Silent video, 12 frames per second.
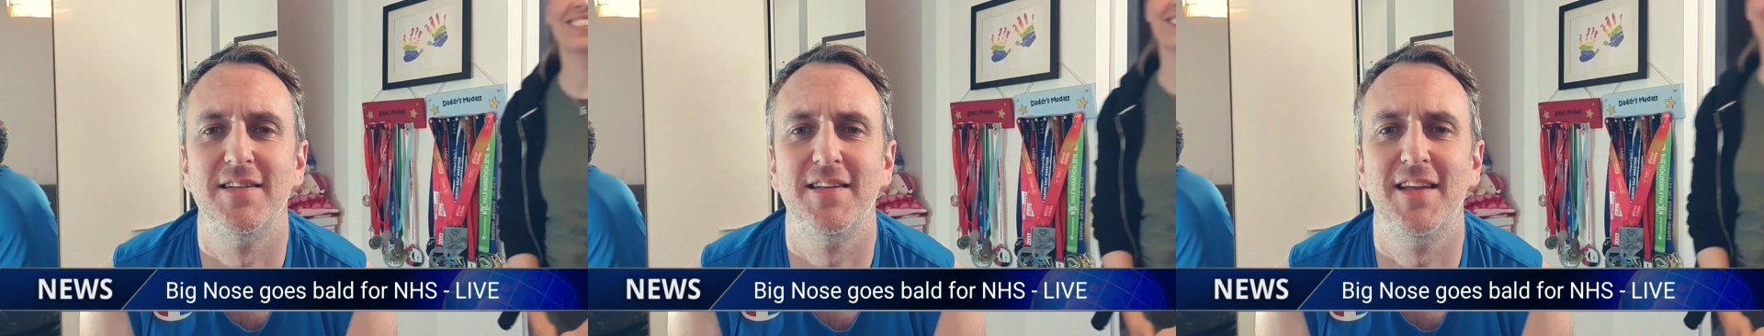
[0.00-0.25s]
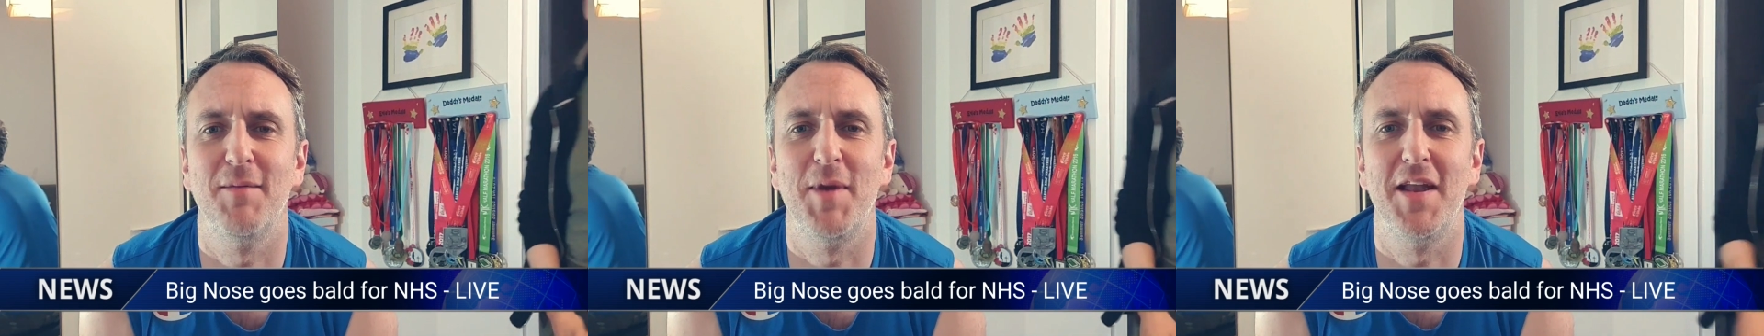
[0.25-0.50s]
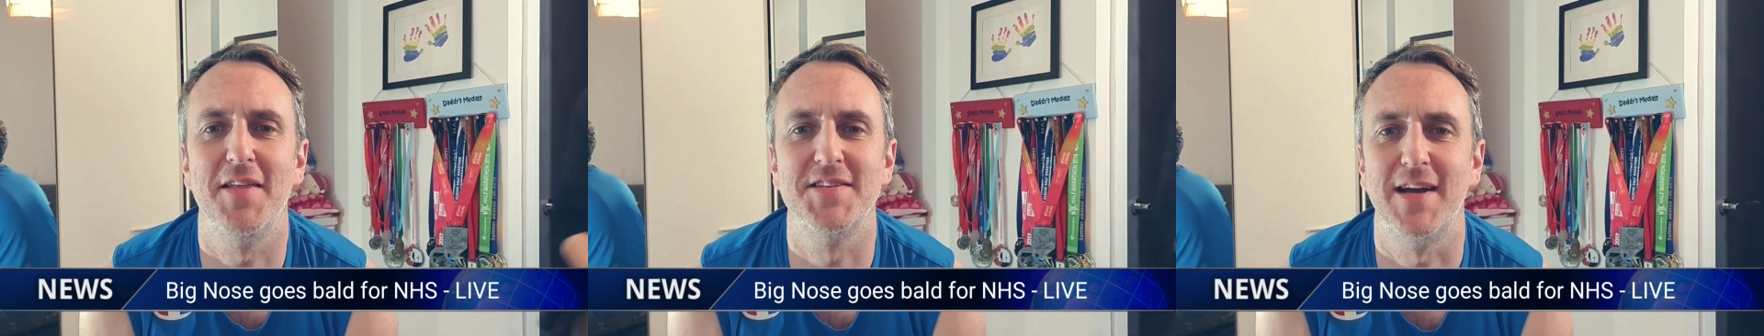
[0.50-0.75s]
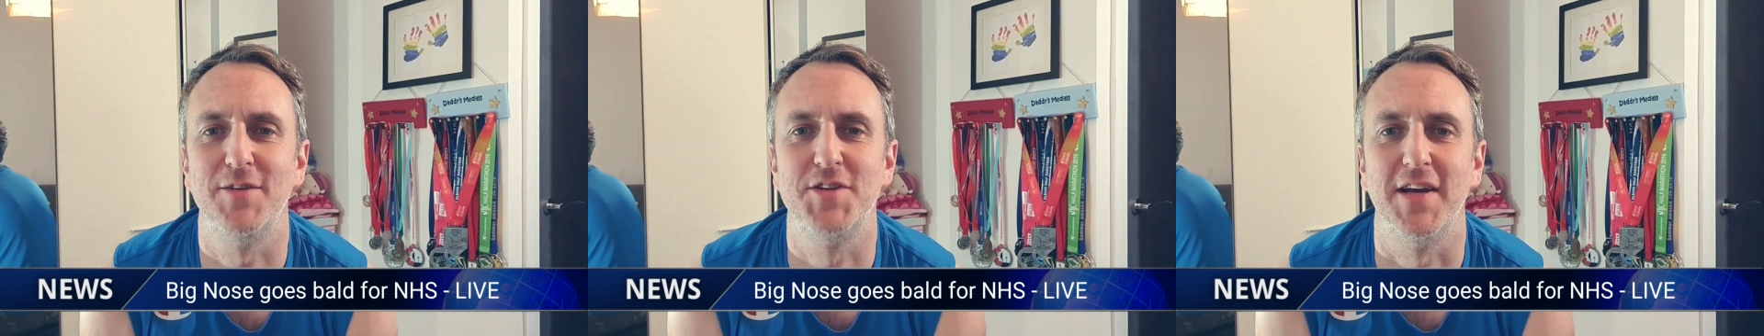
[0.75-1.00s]
Give me another
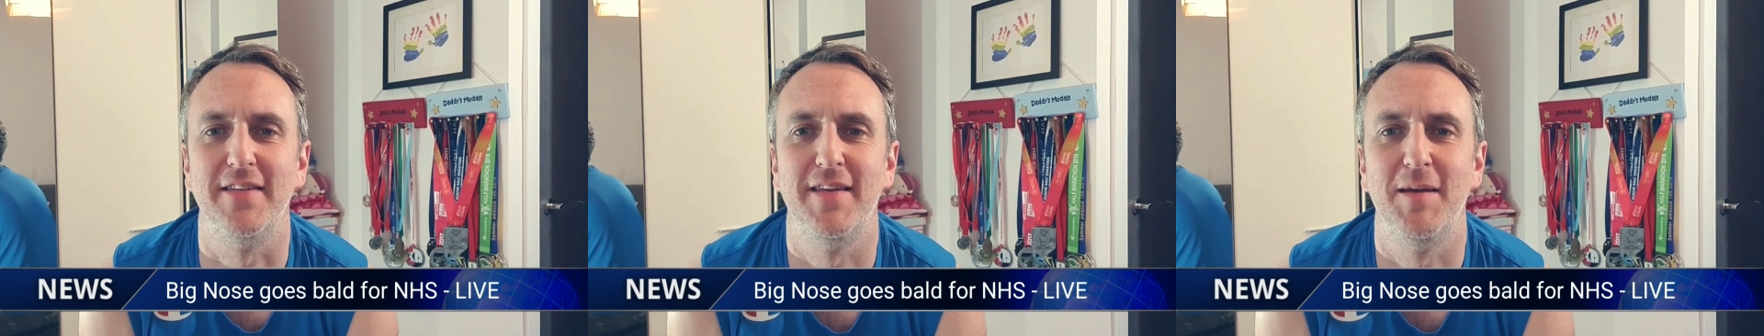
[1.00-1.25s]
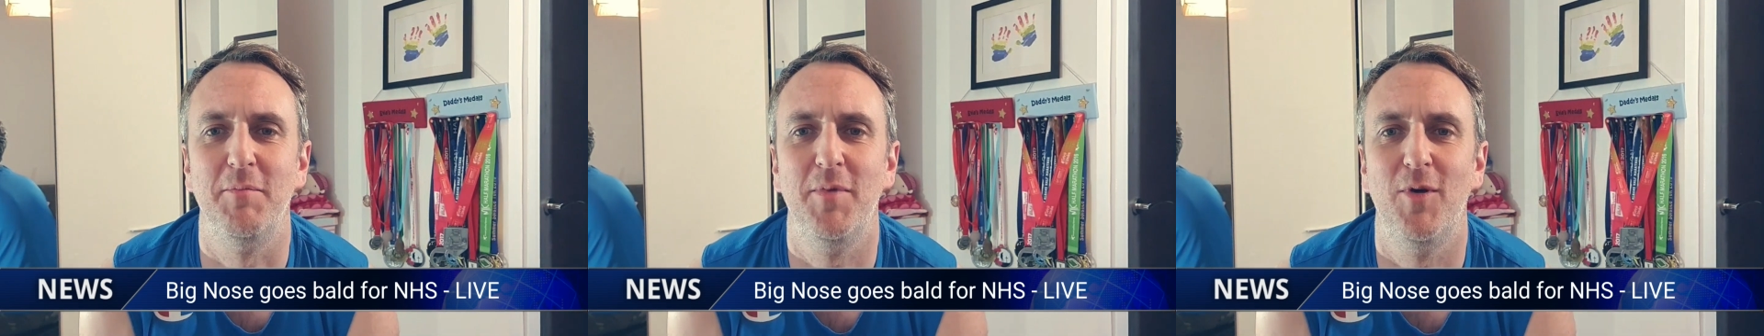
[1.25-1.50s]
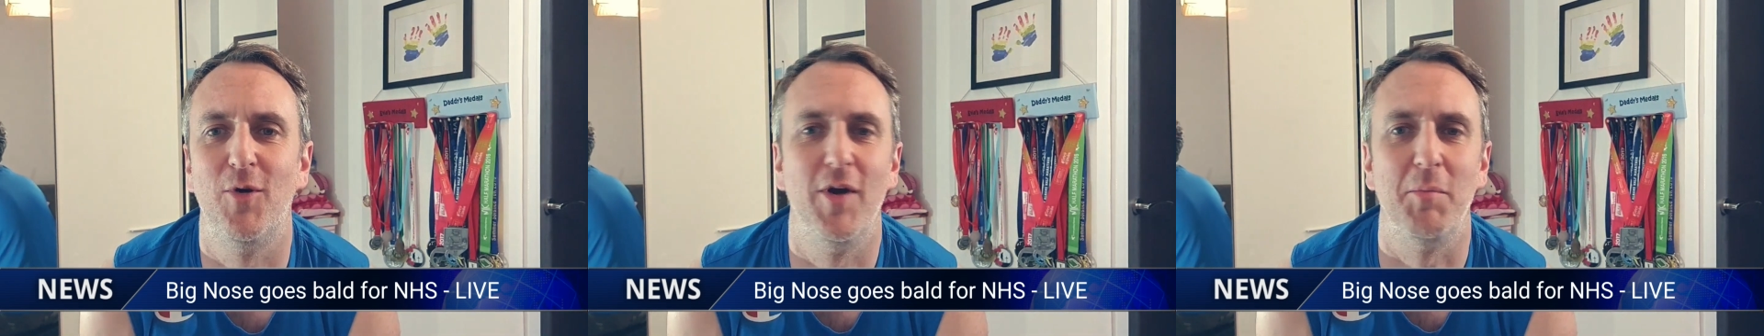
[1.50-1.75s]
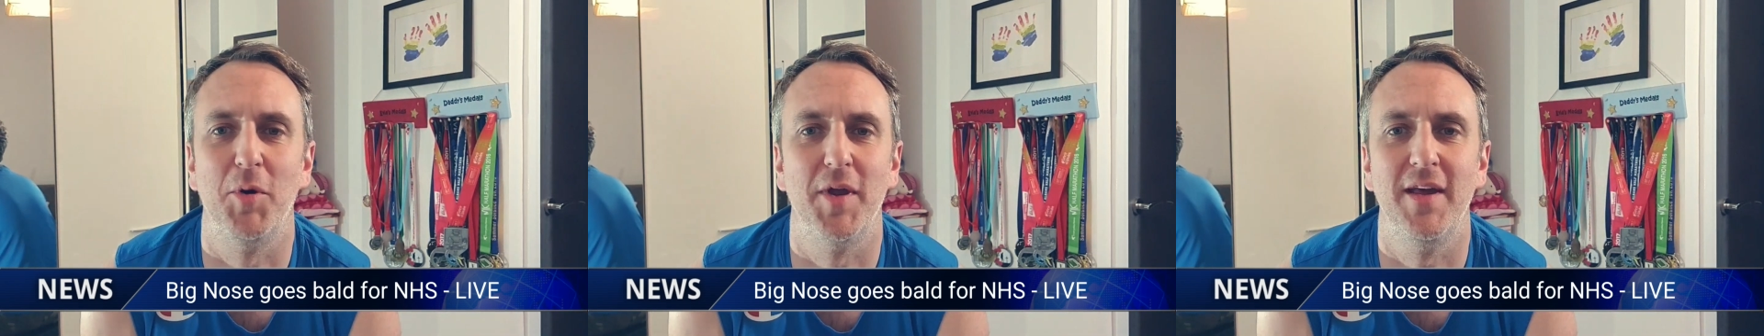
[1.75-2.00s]
sound check, Tim, or
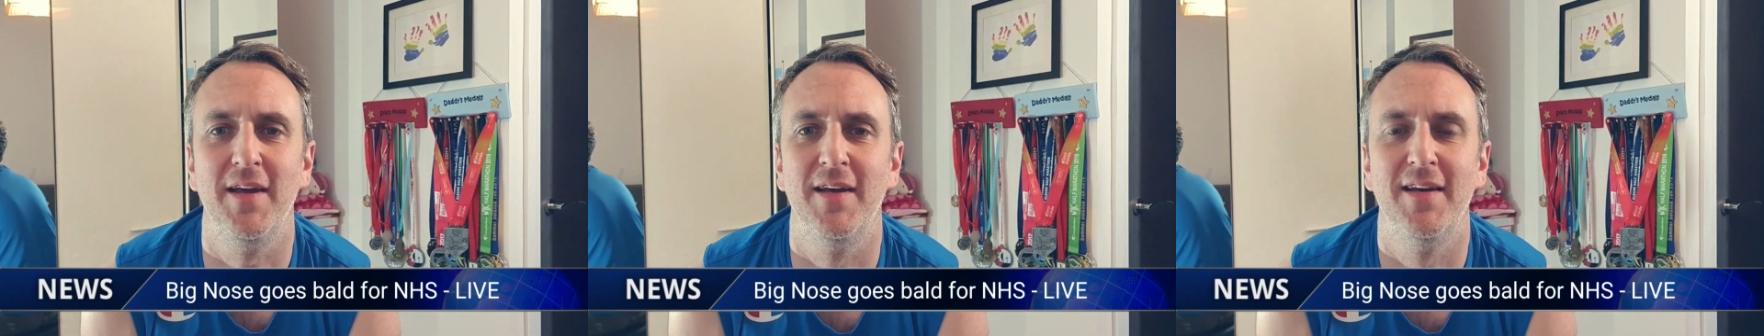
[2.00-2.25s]
anybody.